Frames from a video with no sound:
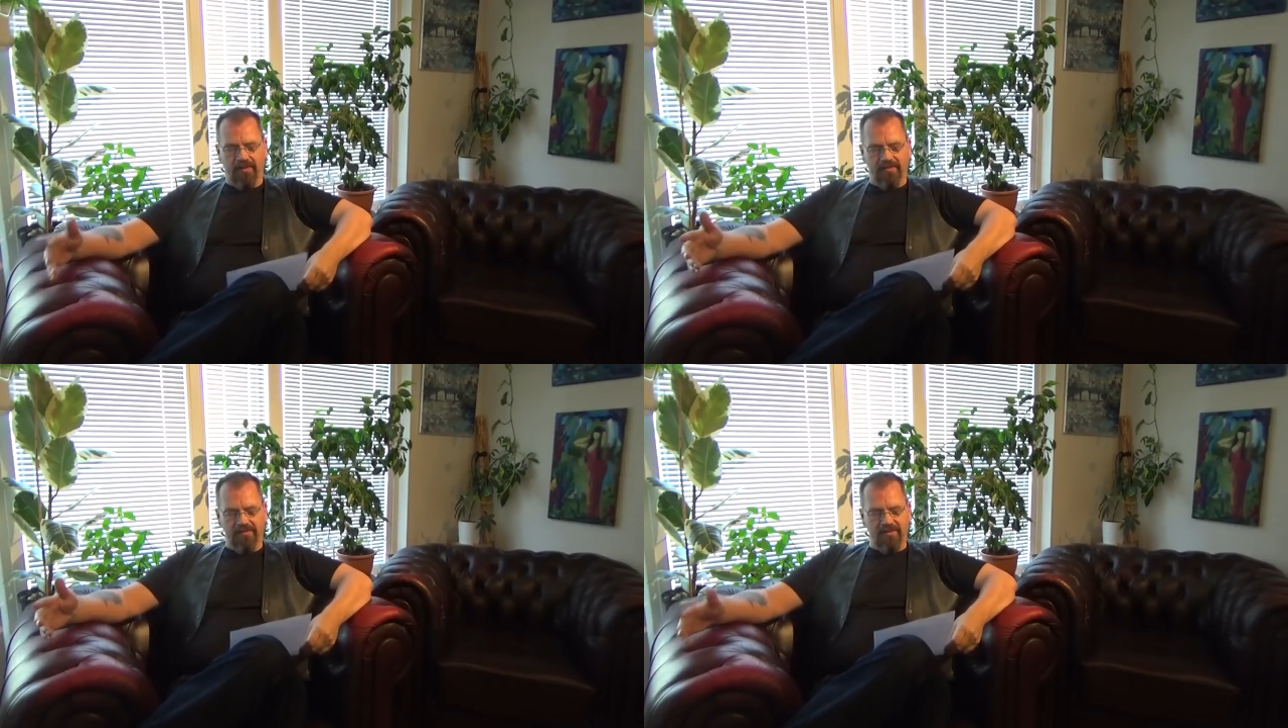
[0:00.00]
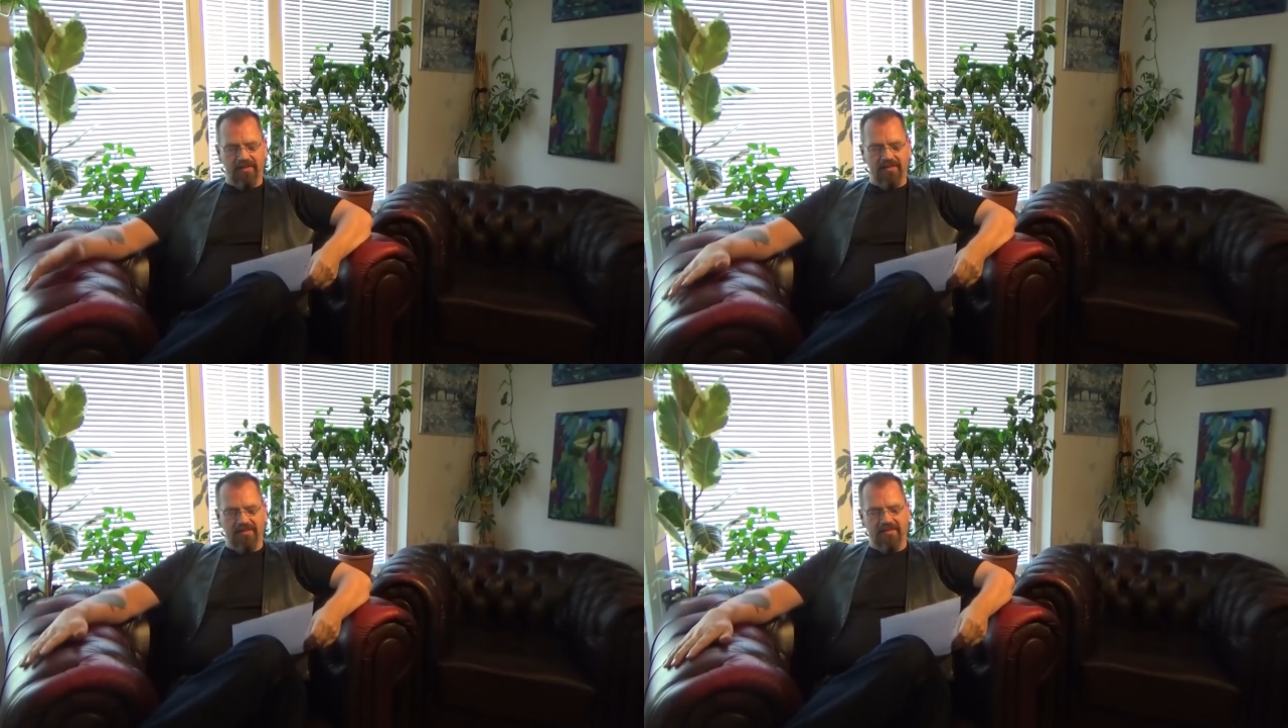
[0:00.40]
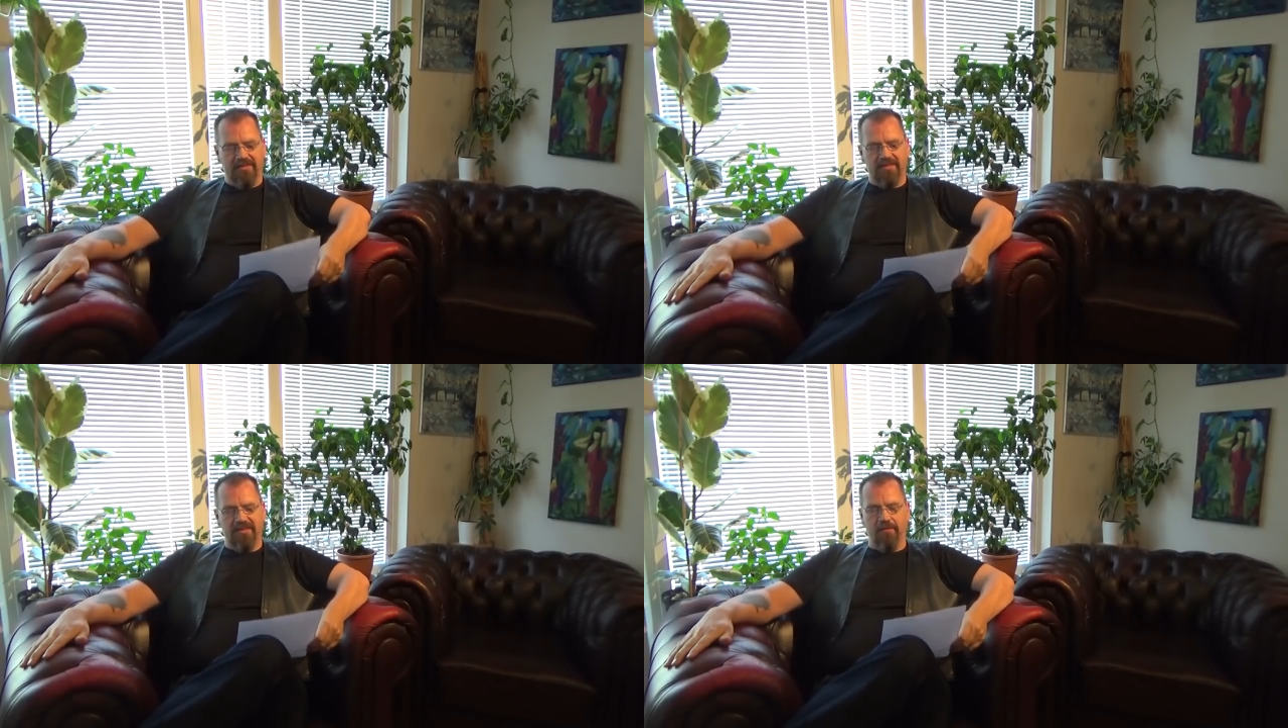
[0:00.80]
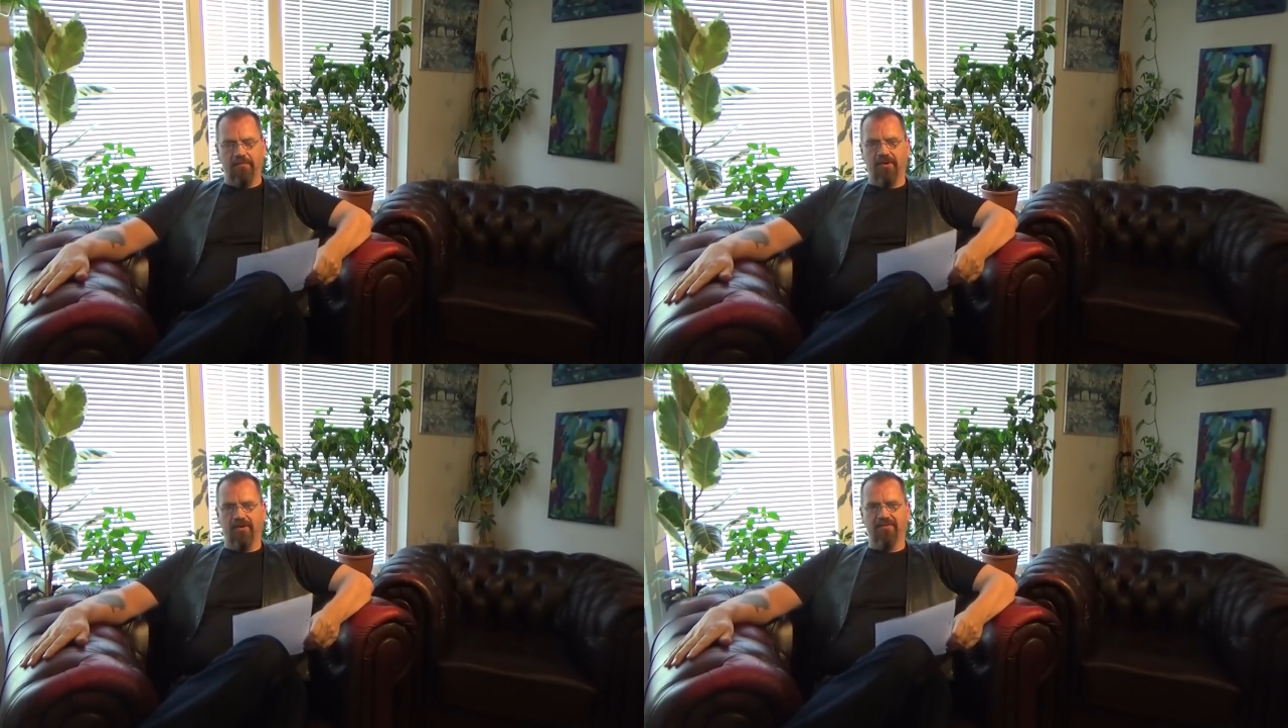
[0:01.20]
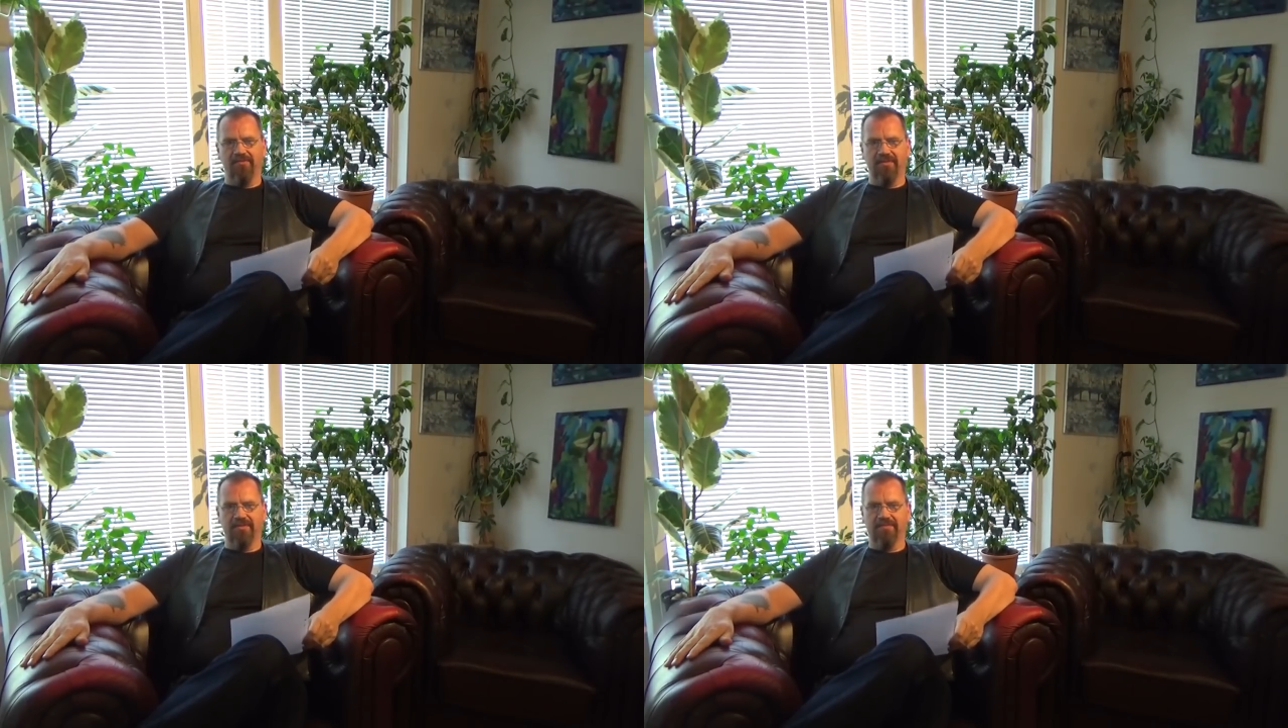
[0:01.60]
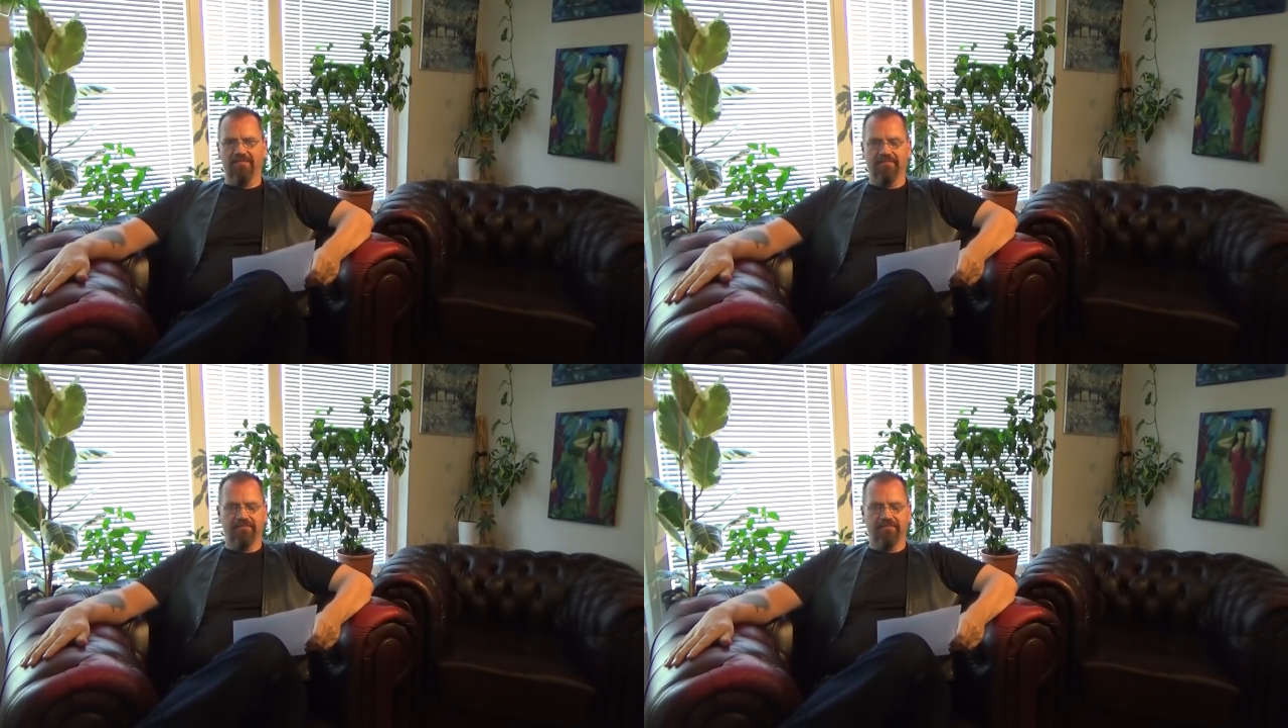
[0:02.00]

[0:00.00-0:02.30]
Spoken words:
So this is now part of this.